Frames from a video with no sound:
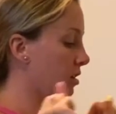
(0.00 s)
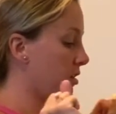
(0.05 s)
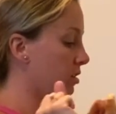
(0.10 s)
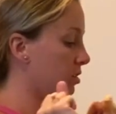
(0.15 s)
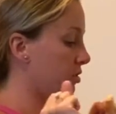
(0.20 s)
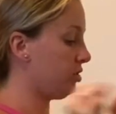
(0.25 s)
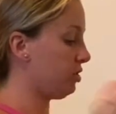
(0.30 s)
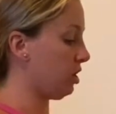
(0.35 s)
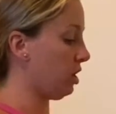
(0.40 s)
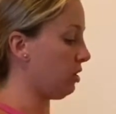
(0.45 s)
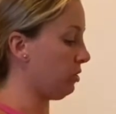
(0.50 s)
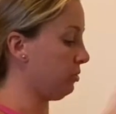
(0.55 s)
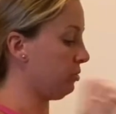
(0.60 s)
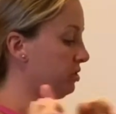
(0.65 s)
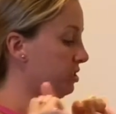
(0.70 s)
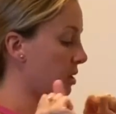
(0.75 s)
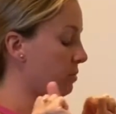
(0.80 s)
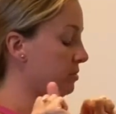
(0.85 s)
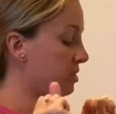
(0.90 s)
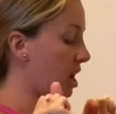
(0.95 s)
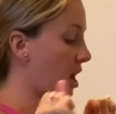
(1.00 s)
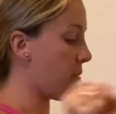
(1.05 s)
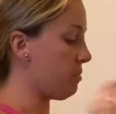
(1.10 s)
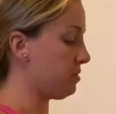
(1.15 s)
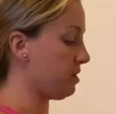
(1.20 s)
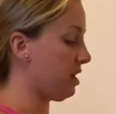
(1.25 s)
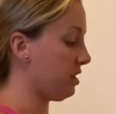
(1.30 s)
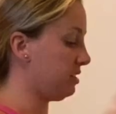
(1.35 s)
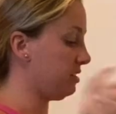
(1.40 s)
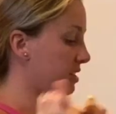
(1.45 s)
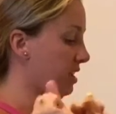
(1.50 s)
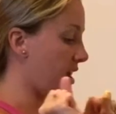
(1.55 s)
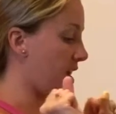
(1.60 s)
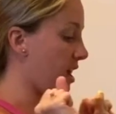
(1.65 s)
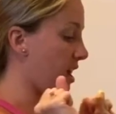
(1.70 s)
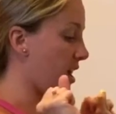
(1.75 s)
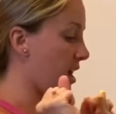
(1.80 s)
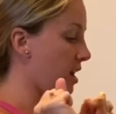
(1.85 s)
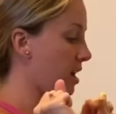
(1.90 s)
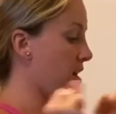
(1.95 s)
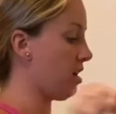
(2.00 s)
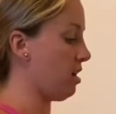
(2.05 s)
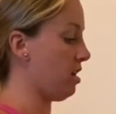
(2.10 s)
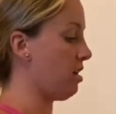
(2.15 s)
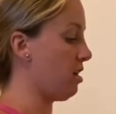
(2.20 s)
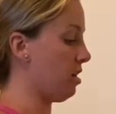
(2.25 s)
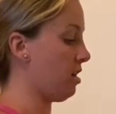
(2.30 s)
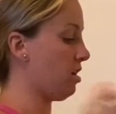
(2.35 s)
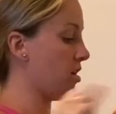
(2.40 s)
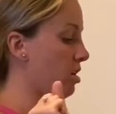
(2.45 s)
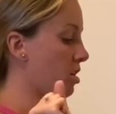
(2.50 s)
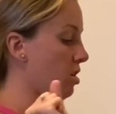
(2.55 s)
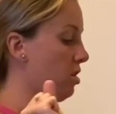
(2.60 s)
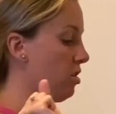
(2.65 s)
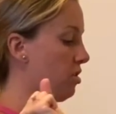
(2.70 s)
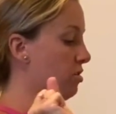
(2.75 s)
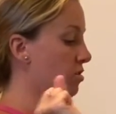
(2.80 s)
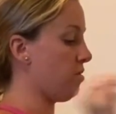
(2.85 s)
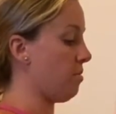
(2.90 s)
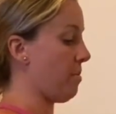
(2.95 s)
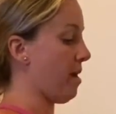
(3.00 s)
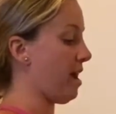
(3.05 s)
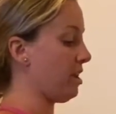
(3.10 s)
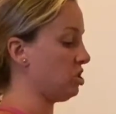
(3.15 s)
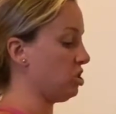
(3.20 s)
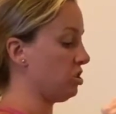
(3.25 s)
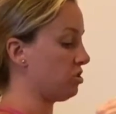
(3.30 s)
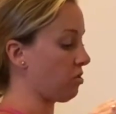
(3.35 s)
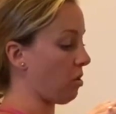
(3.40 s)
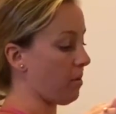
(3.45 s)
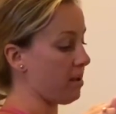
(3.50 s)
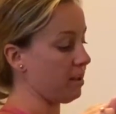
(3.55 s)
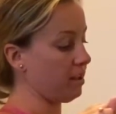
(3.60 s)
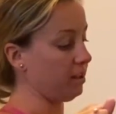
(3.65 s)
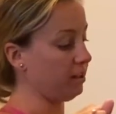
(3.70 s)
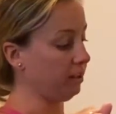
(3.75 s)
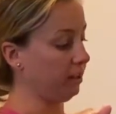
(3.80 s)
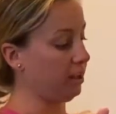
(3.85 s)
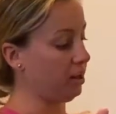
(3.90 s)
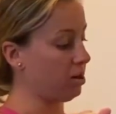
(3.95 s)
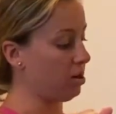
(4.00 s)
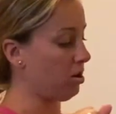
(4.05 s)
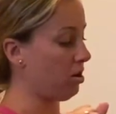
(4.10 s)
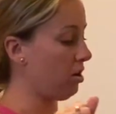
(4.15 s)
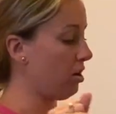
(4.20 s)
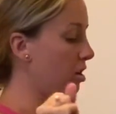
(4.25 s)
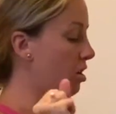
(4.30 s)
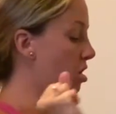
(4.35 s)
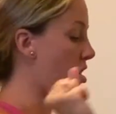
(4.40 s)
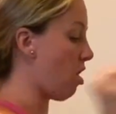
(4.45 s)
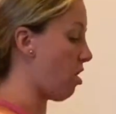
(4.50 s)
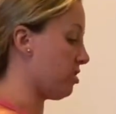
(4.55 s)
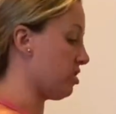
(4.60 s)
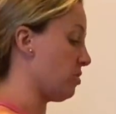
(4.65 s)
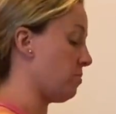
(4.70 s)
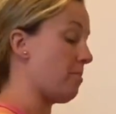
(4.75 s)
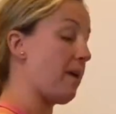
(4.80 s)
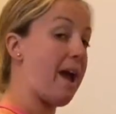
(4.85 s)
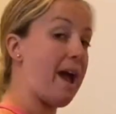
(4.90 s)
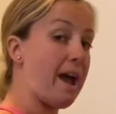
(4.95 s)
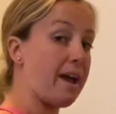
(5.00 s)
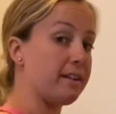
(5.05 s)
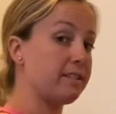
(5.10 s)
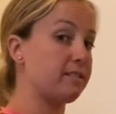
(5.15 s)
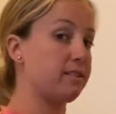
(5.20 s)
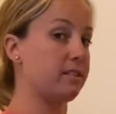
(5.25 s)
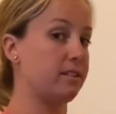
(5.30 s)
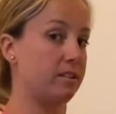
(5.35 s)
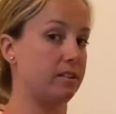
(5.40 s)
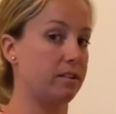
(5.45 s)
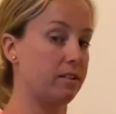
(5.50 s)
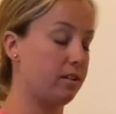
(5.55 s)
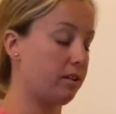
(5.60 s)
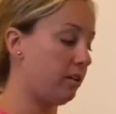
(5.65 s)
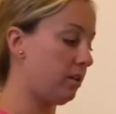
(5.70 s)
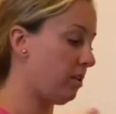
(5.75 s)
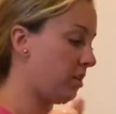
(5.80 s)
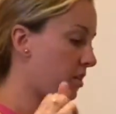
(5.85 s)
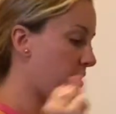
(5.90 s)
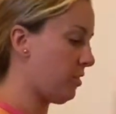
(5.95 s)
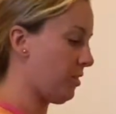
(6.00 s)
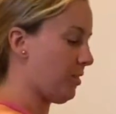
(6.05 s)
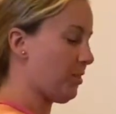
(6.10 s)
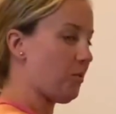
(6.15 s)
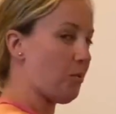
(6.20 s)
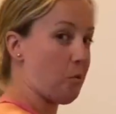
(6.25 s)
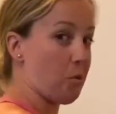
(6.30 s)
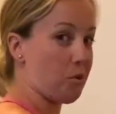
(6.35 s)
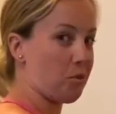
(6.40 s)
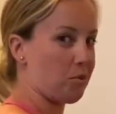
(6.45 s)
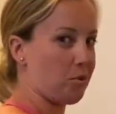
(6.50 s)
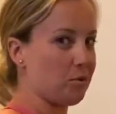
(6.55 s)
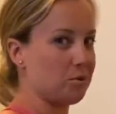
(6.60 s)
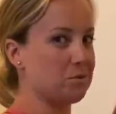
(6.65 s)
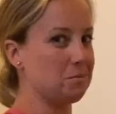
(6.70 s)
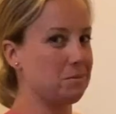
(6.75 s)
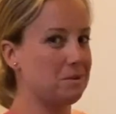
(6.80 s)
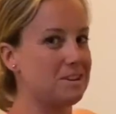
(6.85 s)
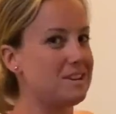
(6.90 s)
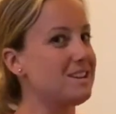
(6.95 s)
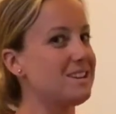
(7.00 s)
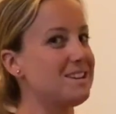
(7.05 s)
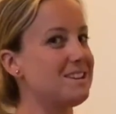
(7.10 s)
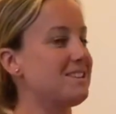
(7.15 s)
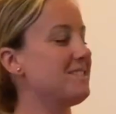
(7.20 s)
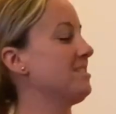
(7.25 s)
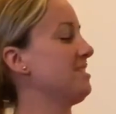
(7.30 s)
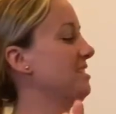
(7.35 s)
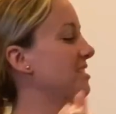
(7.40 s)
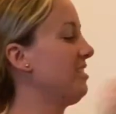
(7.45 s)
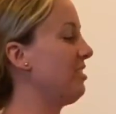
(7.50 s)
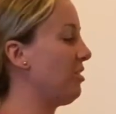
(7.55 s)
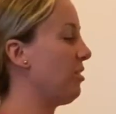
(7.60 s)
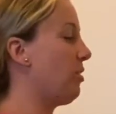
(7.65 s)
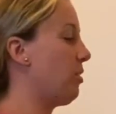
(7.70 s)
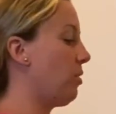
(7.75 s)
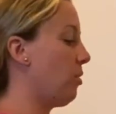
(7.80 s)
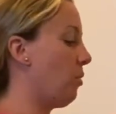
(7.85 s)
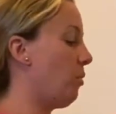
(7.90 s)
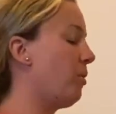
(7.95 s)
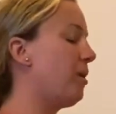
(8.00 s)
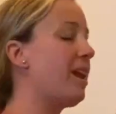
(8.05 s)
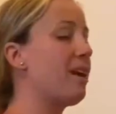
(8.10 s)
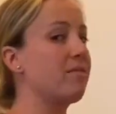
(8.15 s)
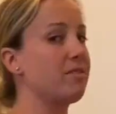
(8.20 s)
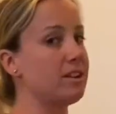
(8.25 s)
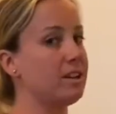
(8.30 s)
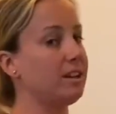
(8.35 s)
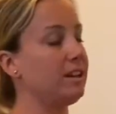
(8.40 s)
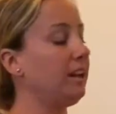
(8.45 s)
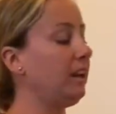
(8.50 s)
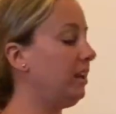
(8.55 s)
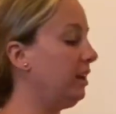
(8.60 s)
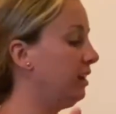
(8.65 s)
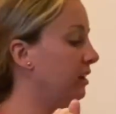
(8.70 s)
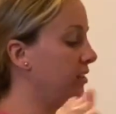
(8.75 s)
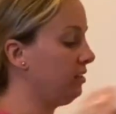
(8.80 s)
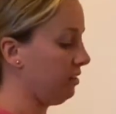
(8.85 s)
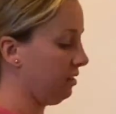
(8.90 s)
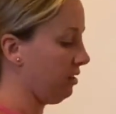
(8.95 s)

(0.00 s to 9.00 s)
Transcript: So sometimes I say, imagine throwing glitter on your mat, or throw some bees, or whatever you need.